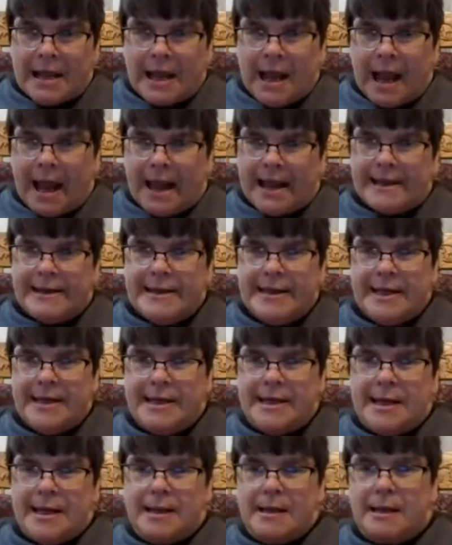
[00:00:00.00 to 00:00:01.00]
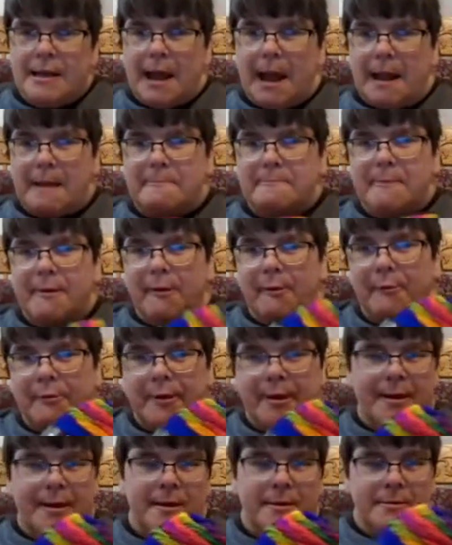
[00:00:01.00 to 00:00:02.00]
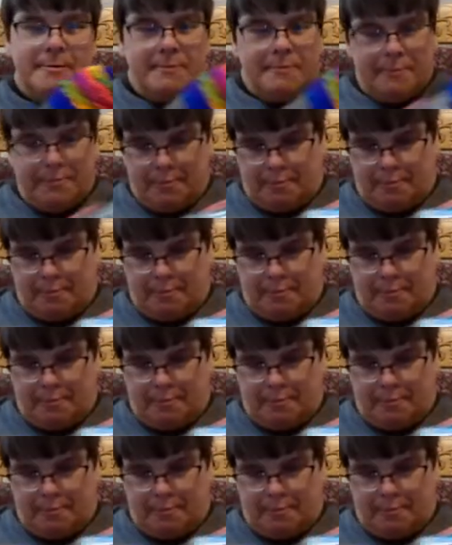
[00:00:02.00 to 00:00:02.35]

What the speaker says: Hi, Linda. Hi, Mona.